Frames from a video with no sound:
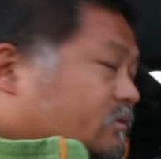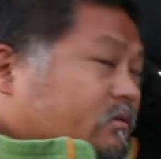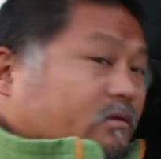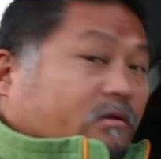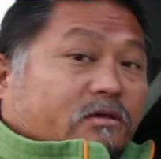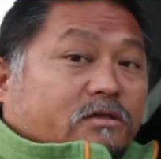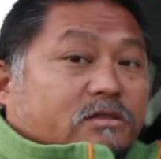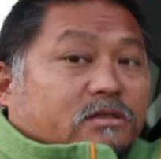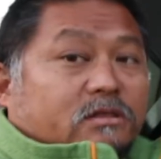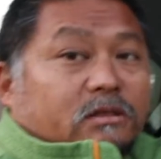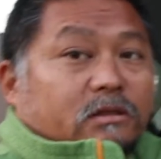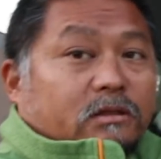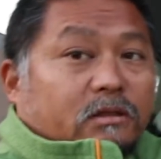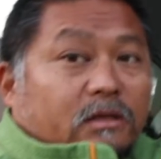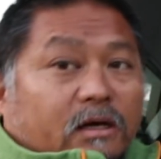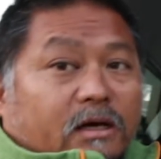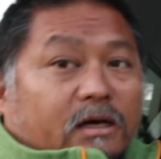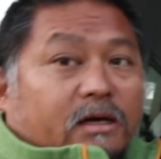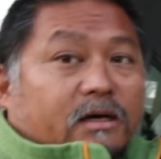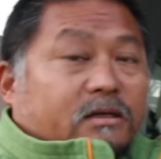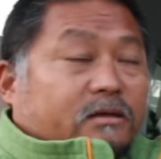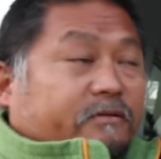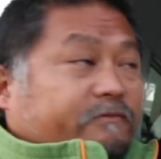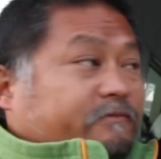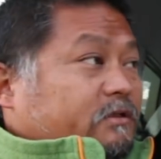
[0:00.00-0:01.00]
there's a
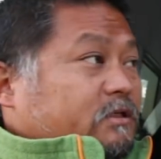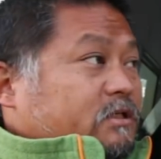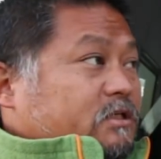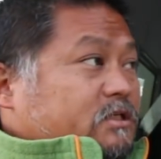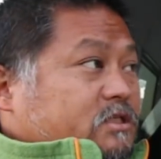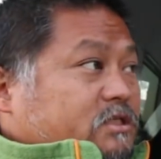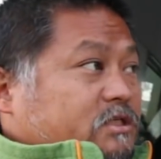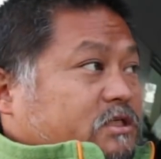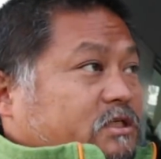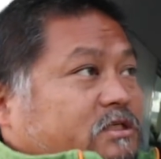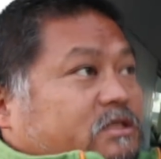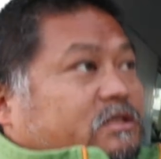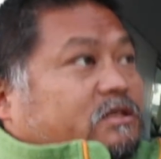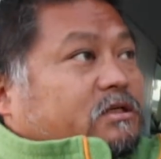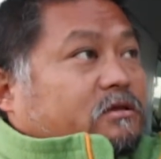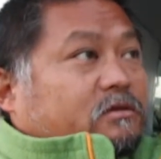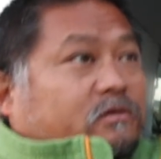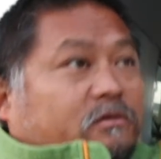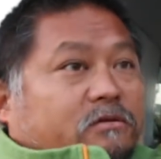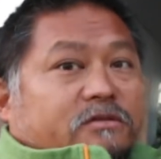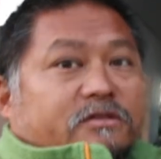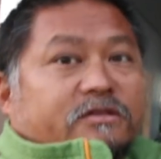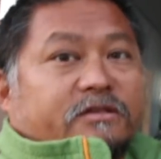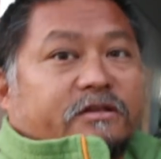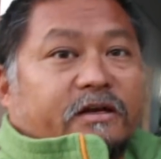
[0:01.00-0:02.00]
lot of
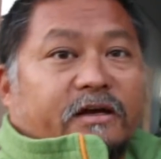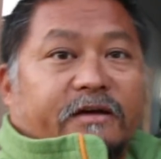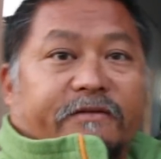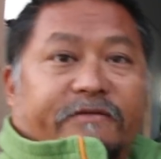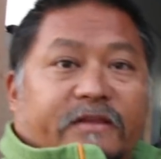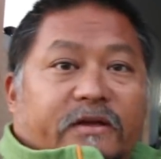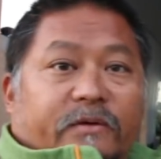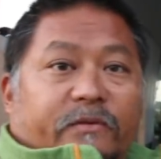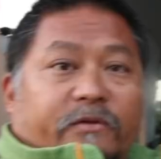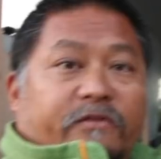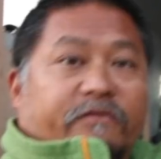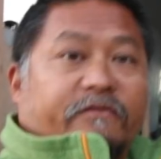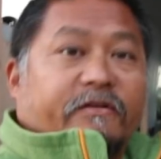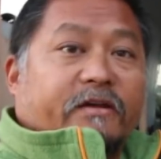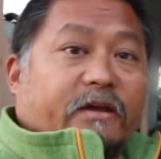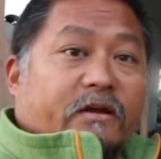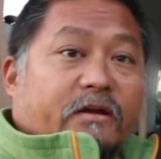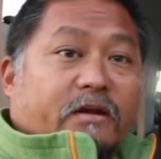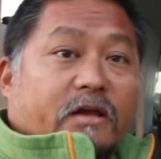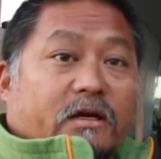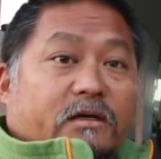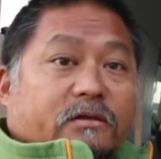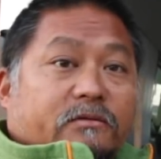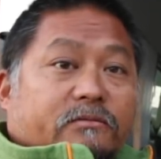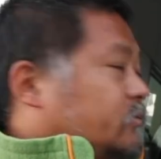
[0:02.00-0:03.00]
logistical stuff that was
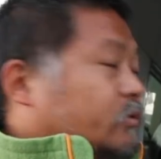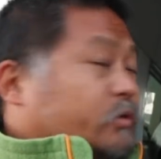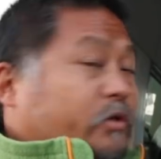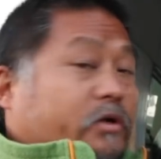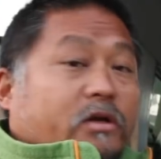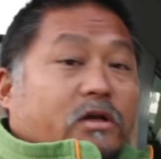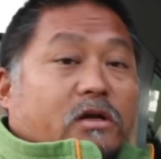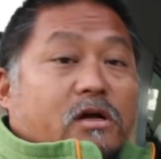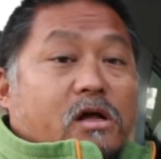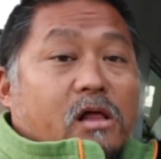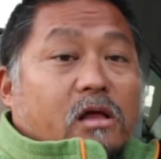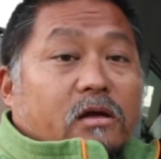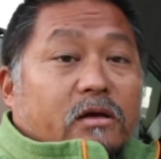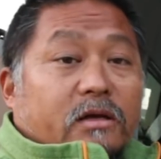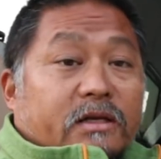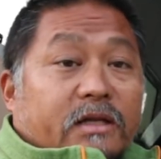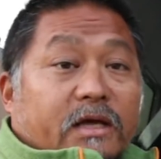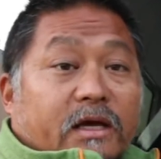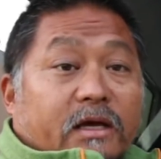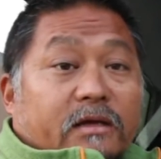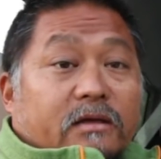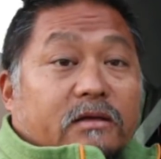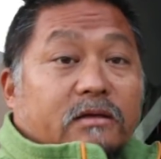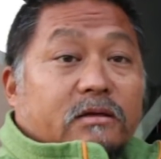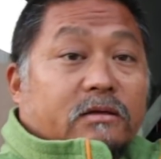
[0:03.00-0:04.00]
figured out. We're gonna call it a
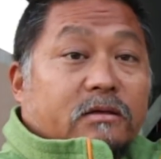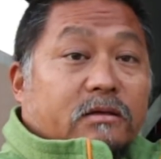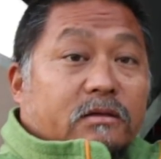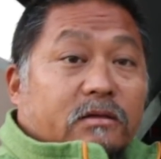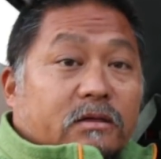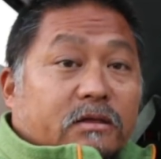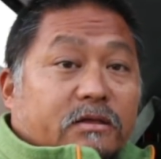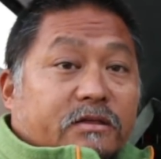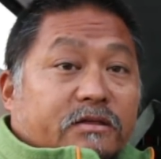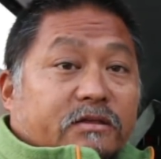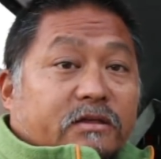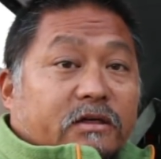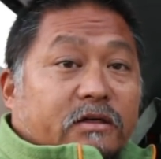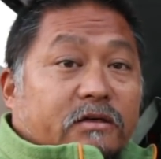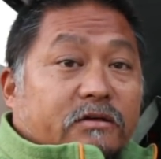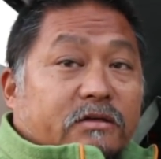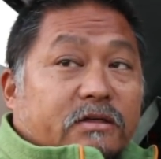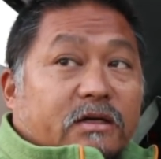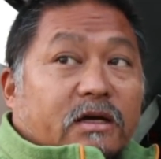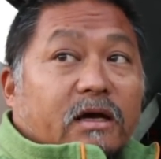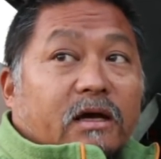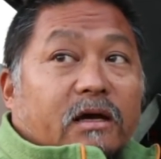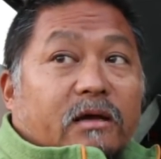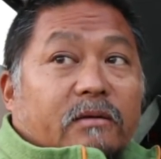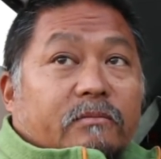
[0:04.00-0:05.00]
day. It's dinner
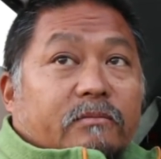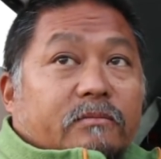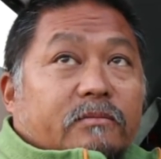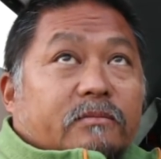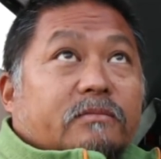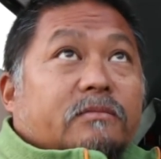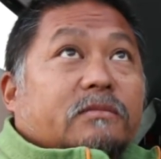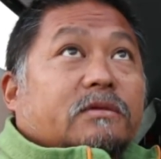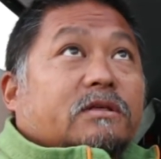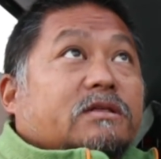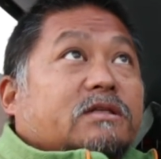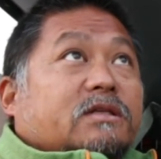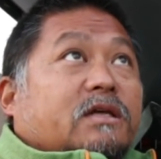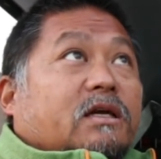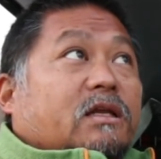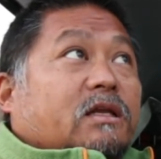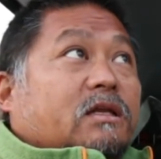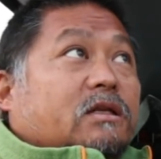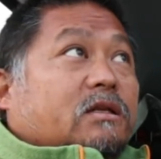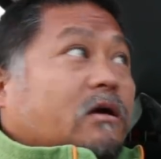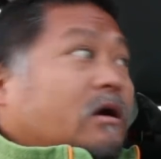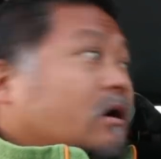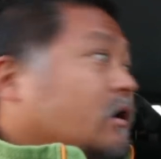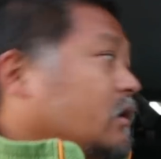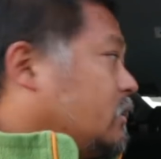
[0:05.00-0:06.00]
time, it's
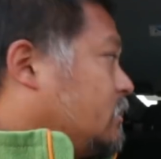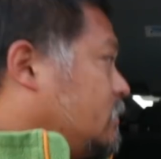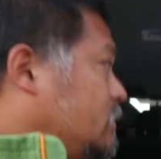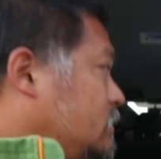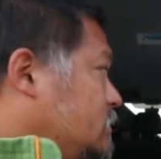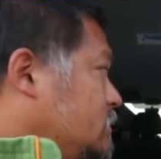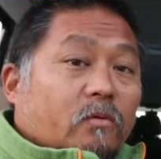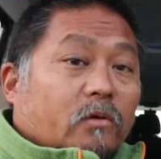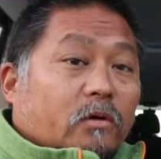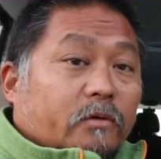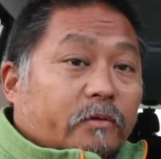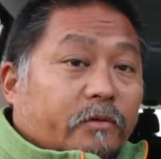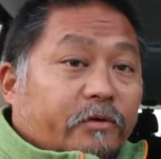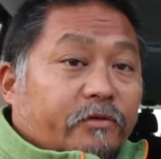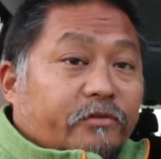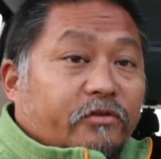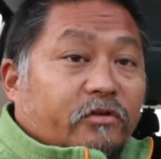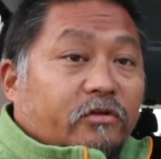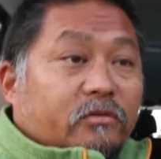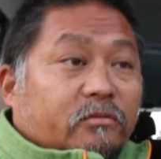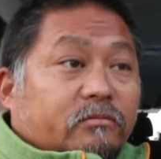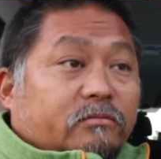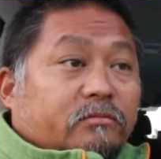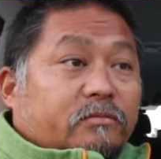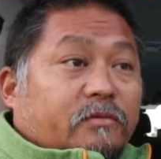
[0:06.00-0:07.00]
getting dark. We'll
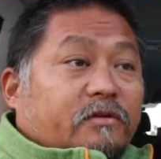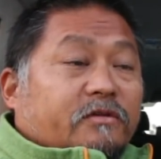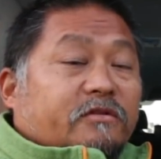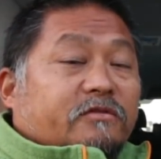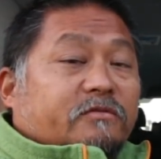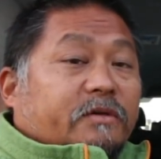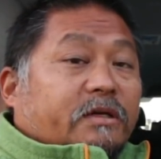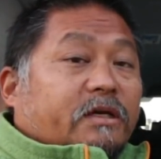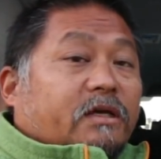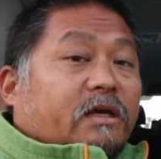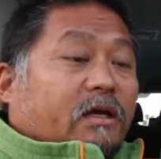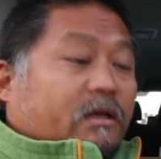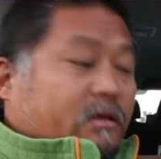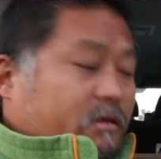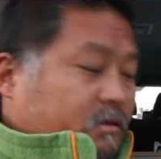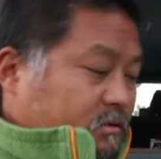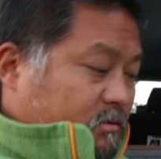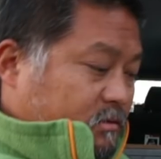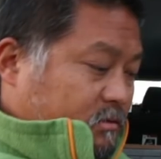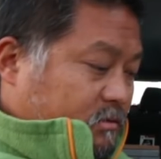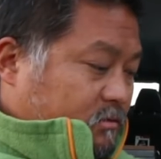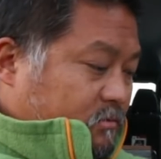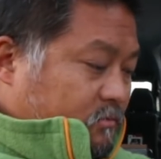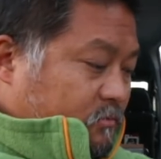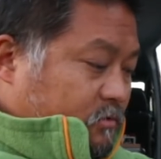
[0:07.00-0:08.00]
resume this weekend.
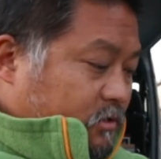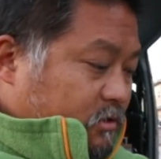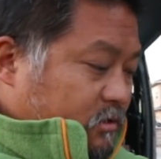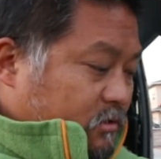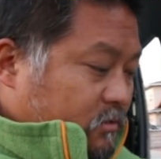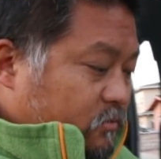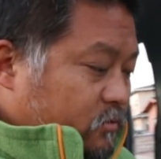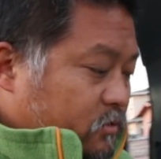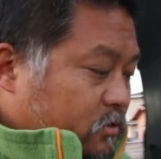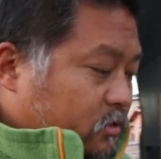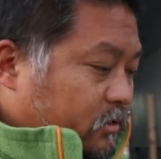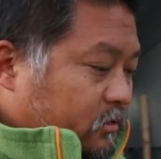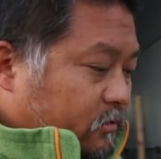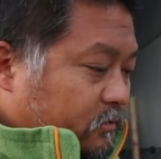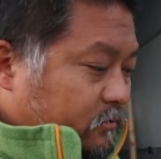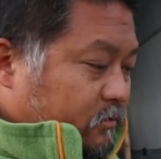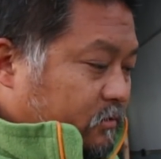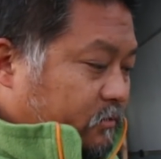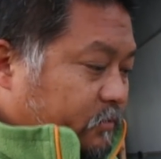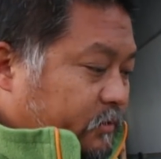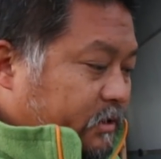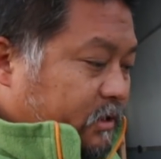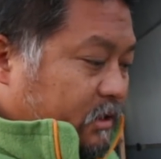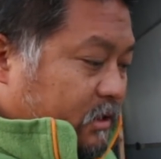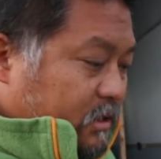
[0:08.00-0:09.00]
We're gonna work through
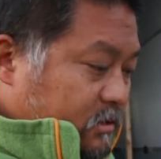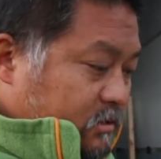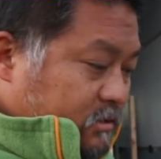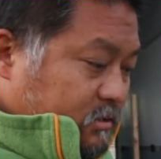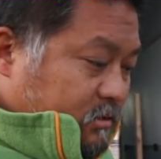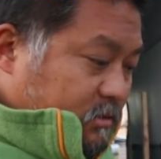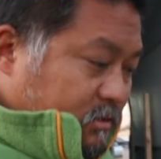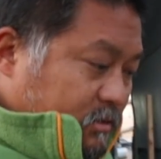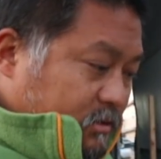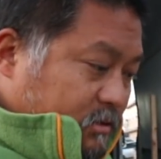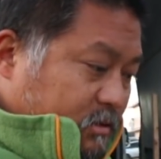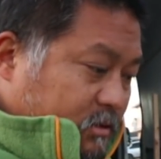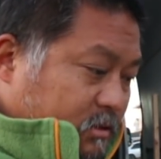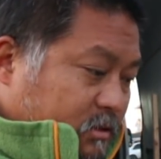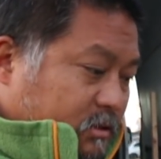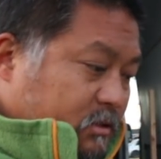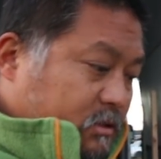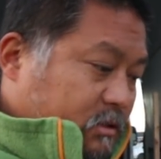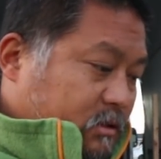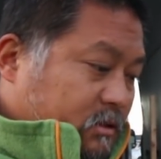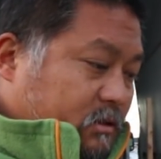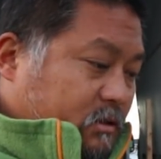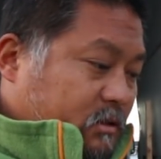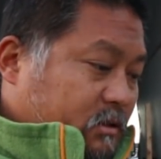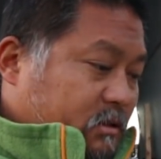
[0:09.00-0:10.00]
the weekend.
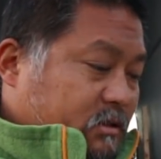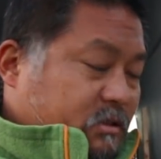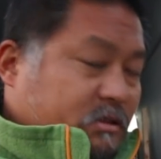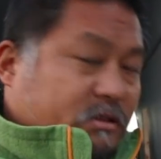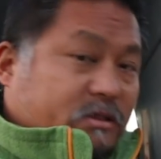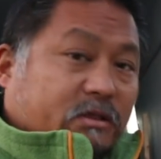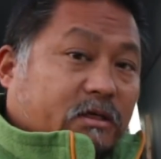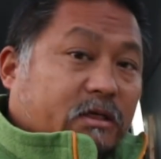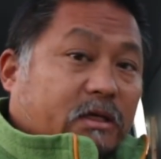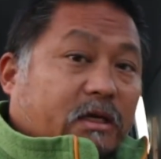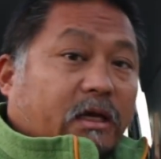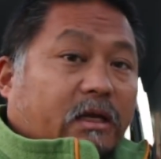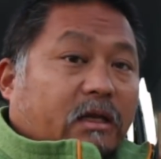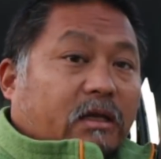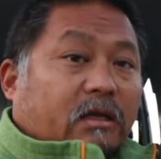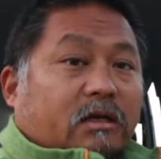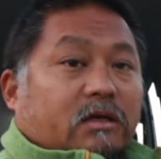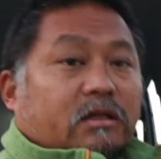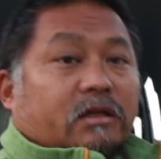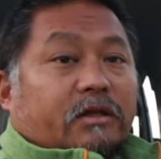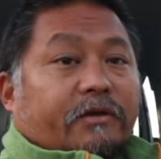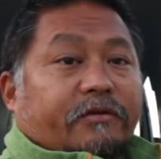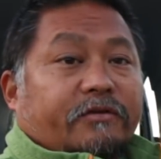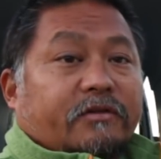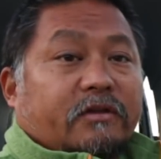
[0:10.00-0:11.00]
It's getting
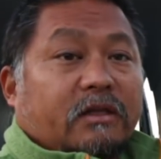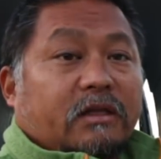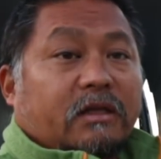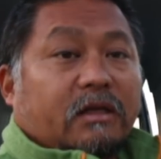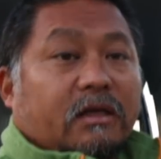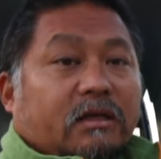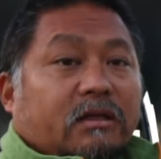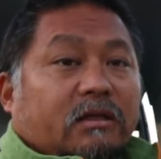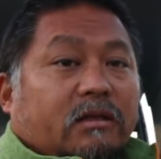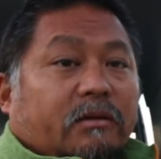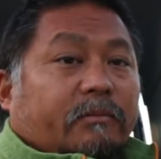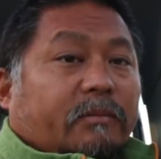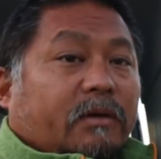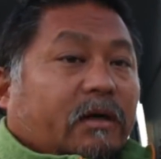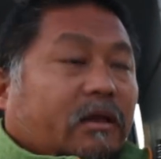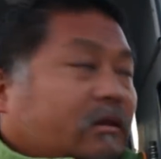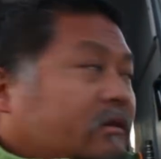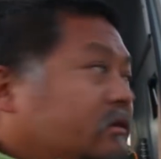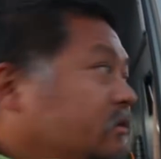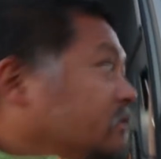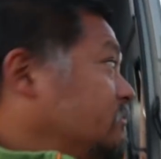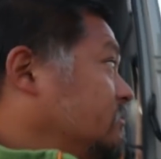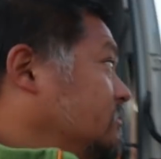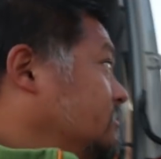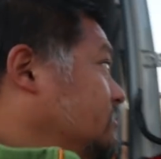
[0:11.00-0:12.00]
close to the end of the
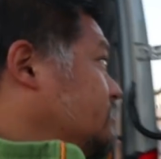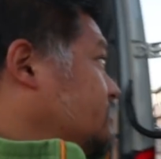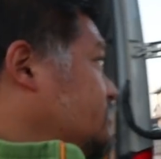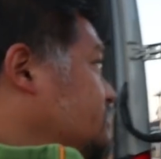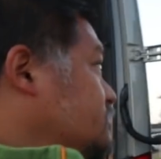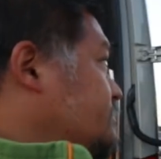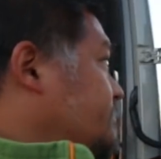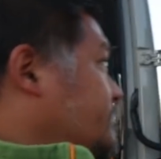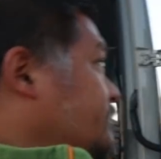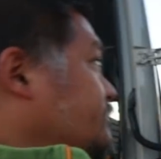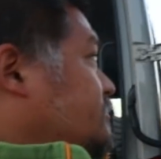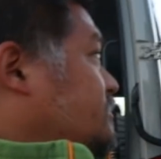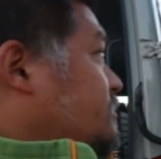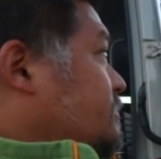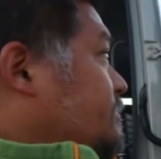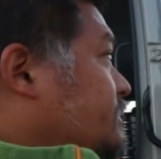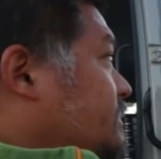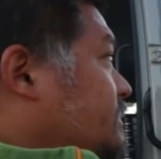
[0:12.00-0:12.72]
month when we're supposed to